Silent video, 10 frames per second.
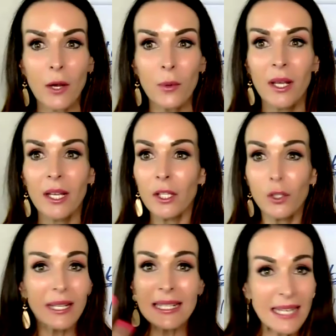So
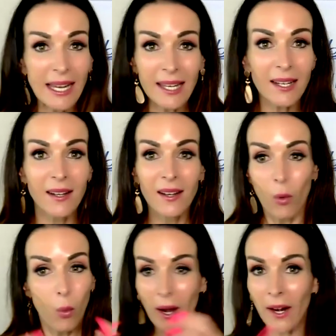you can take
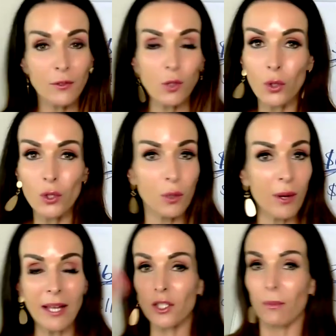what I've taught
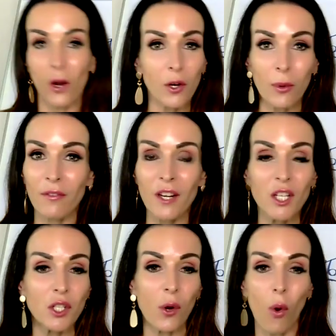you and tomorrow we're
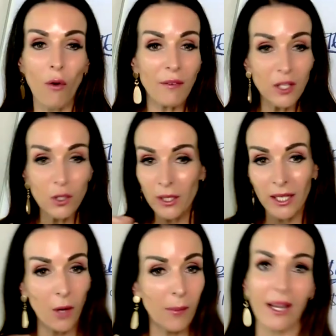finishing off and you
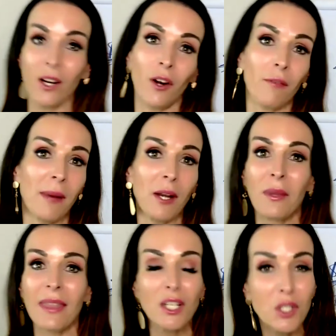can go make a lot of money
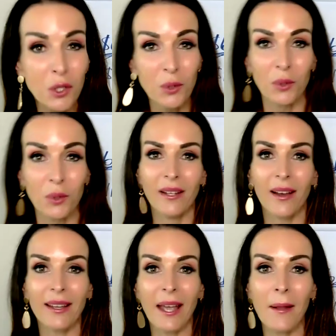with that too,
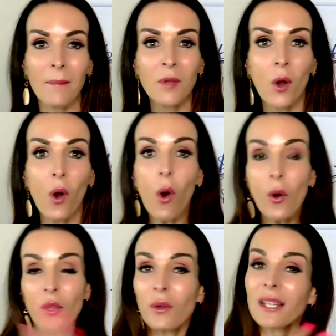okay?
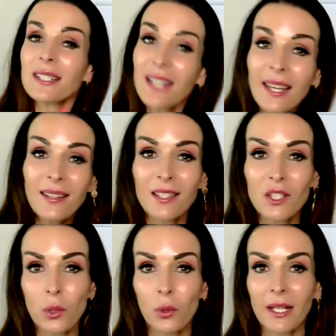Or you can take
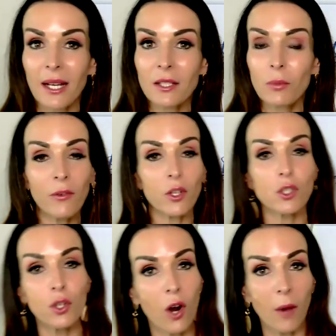this shortcut. We've
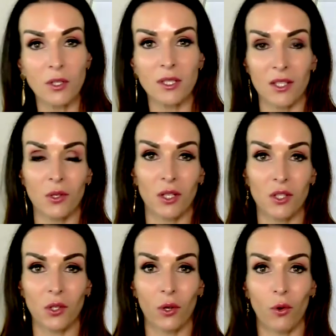got two options that you
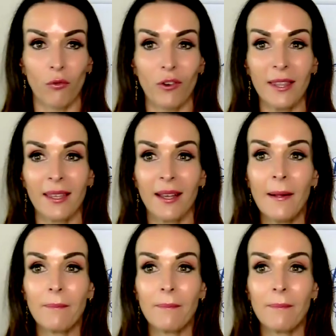can start off with.